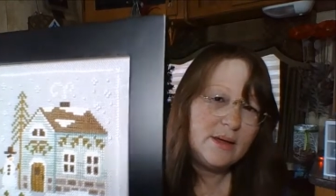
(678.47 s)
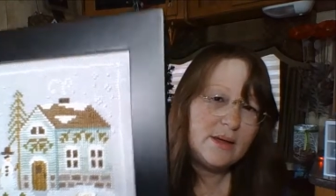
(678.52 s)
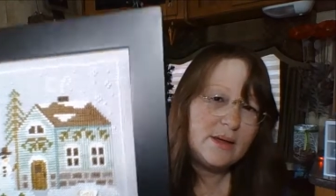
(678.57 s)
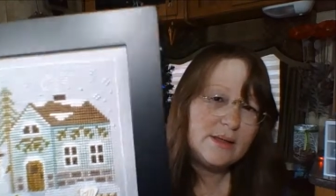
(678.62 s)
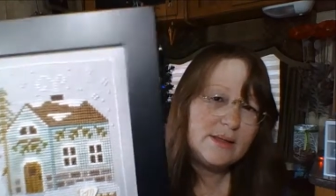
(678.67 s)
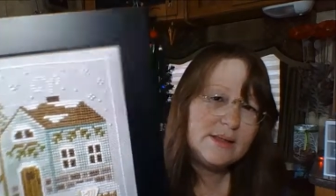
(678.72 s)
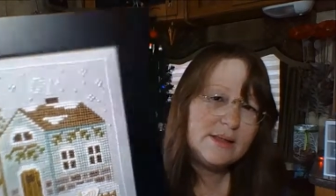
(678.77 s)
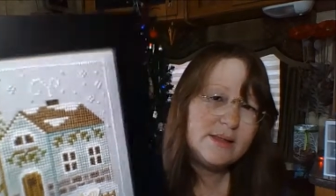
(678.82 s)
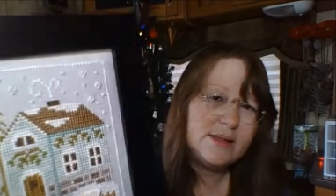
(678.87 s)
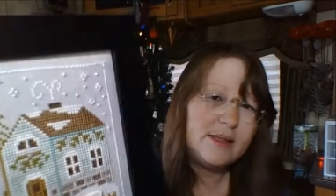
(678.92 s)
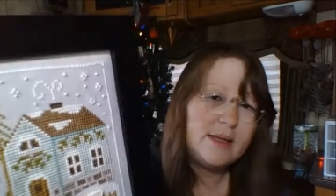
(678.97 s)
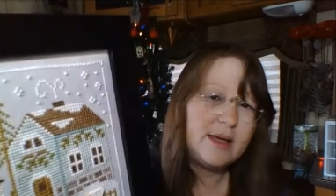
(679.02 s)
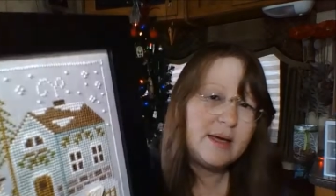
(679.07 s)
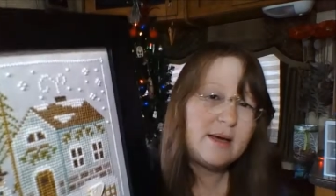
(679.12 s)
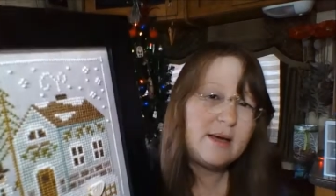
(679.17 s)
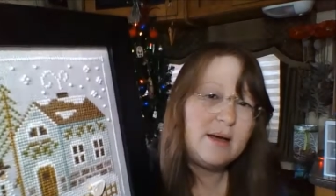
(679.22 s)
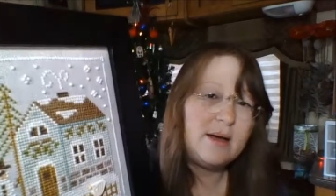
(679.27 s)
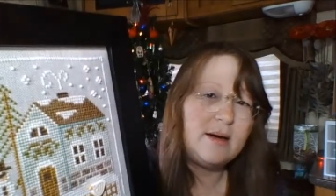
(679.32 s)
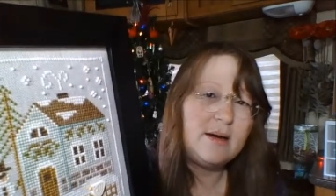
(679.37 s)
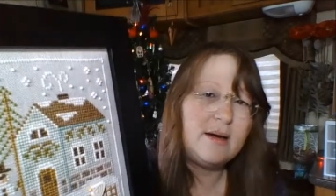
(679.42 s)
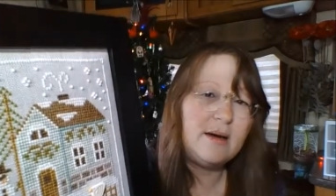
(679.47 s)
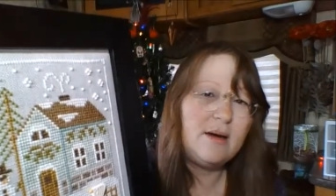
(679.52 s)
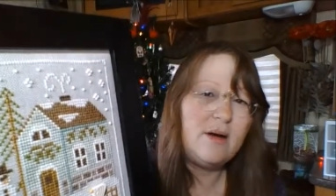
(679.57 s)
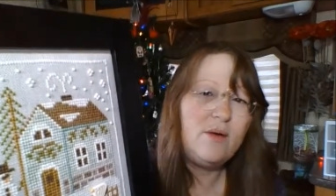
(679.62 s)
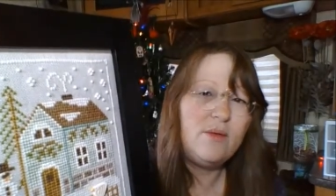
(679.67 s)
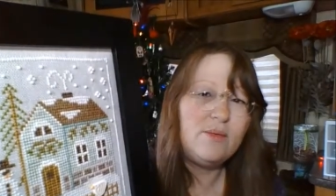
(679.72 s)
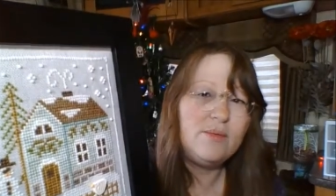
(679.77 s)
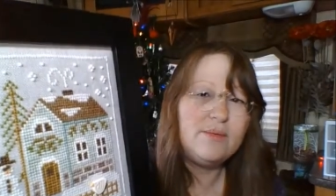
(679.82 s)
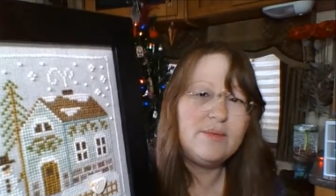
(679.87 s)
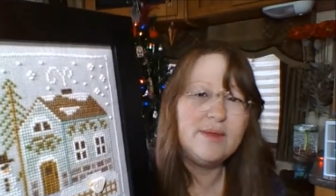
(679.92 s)
You can see that kind
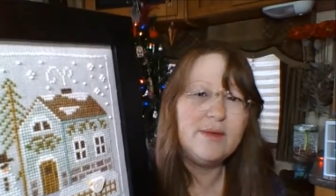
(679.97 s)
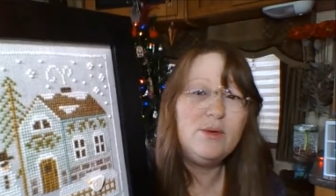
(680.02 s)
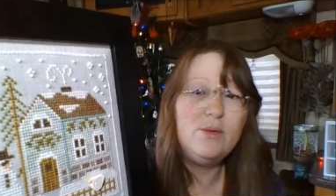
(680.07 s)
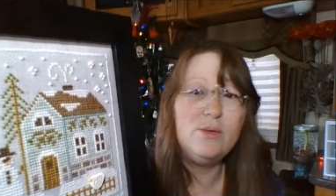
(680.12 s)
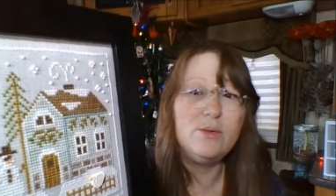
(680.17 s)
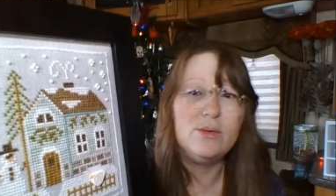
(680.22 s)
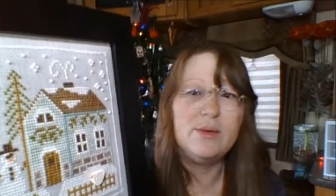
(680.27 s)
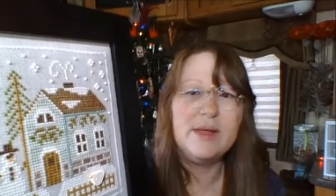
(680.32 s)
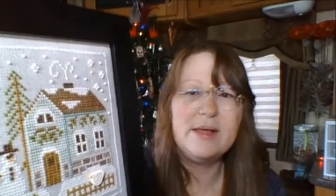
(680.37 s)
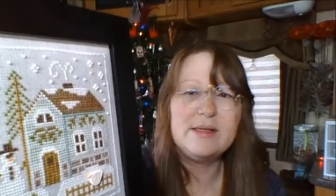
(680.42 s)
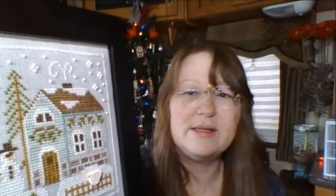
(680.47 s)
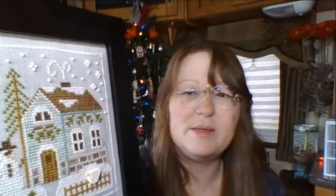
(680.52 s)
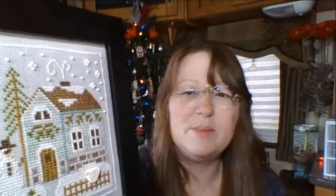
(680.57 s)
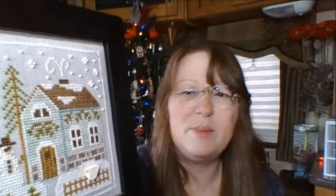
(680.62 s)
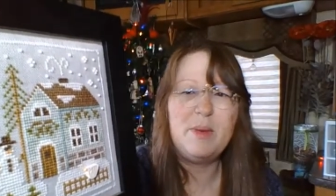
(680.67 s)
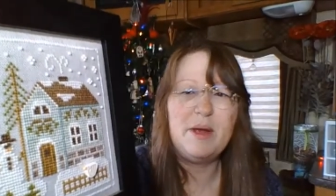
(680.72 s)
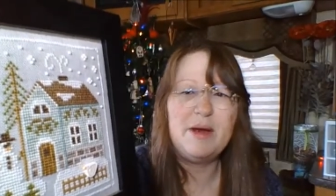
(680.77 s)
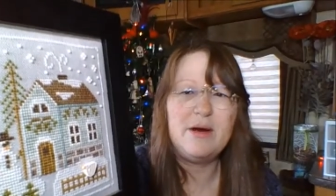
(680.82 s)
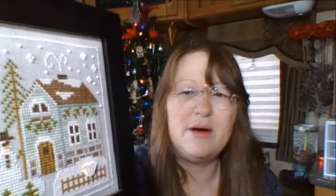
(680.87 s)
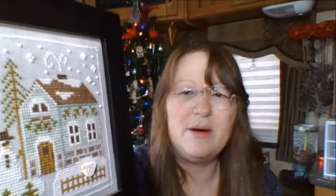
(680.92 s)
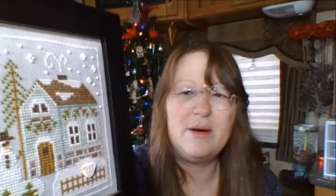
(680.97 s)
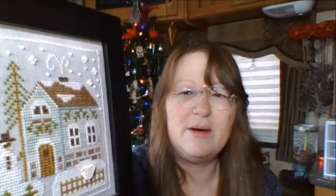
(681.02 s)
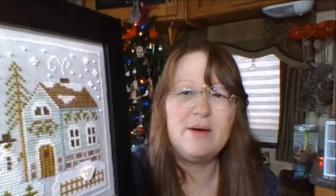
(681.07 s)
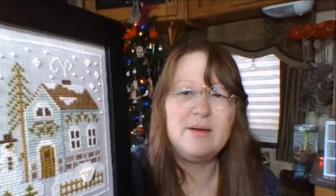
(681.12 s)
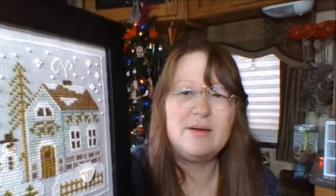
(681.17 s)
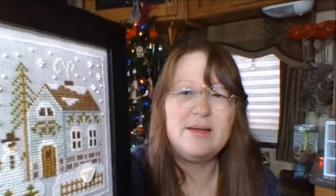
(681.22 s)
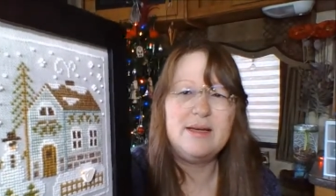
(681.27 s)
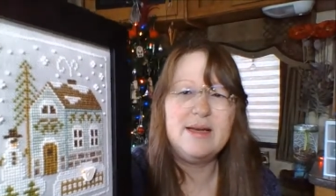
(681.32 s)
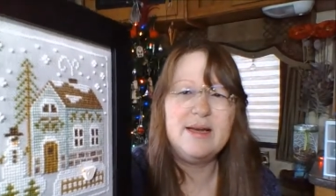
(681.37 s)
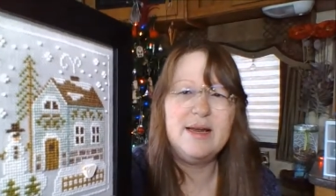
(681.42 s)
of, ooh, that's better.
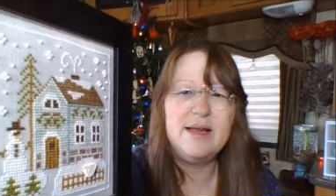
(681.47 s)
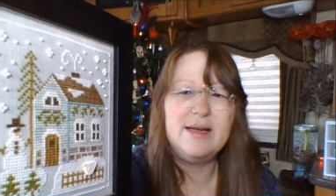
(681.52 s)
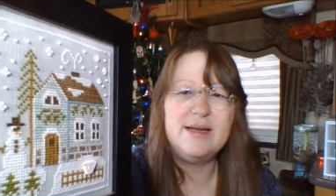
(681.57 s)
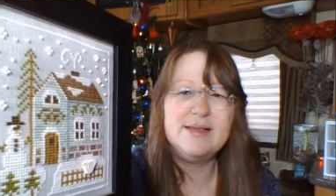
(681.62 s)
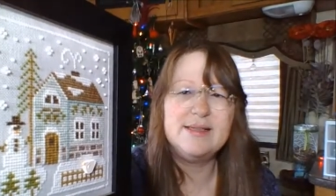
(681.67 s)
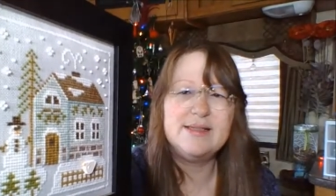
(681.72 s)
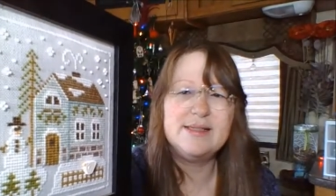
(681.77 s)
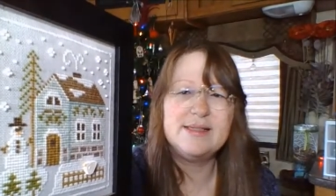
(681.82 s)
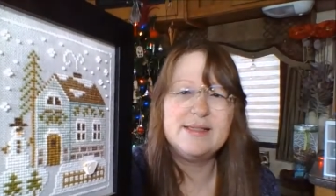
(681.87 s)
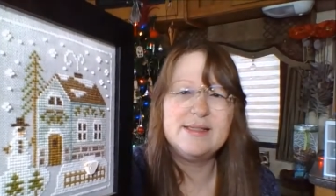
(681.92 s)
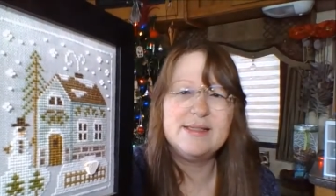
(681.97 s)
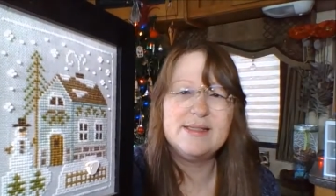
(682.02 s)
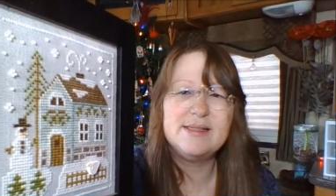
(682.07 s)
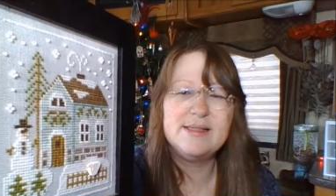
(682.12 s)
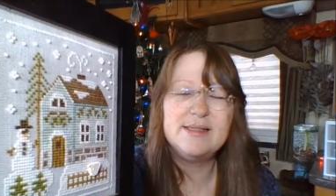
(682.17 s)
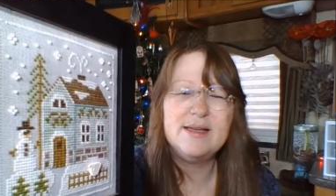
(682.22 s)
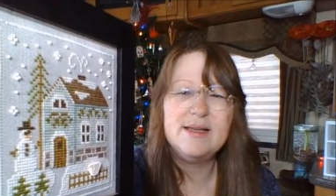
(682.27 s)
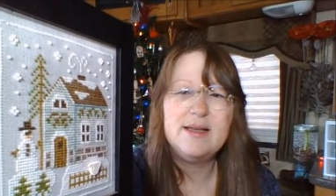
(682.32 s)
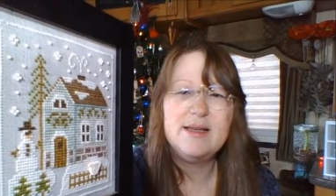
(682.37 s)
Nice.